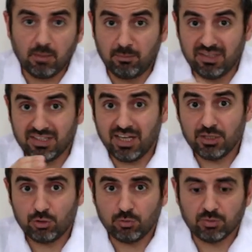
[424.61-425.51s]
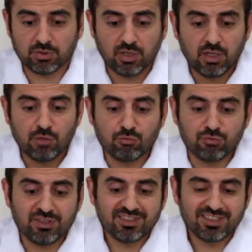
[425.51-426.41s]
benign tumor,
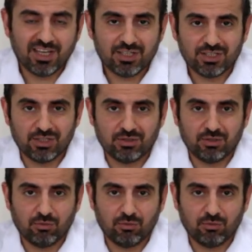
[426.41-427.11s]
resection